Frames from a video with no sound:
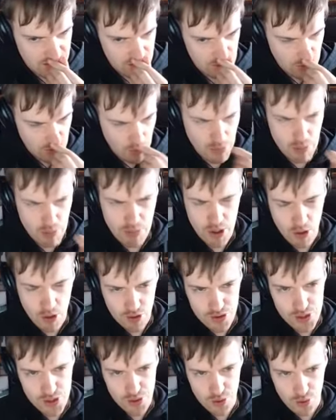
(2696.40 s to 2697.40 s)
a little bit
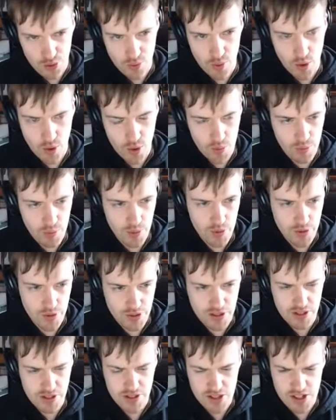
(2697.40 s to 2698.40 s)
beyond School of Rock, but
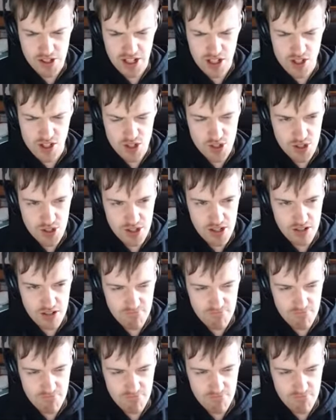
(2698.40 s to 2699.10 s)
yeah, Tenacious D.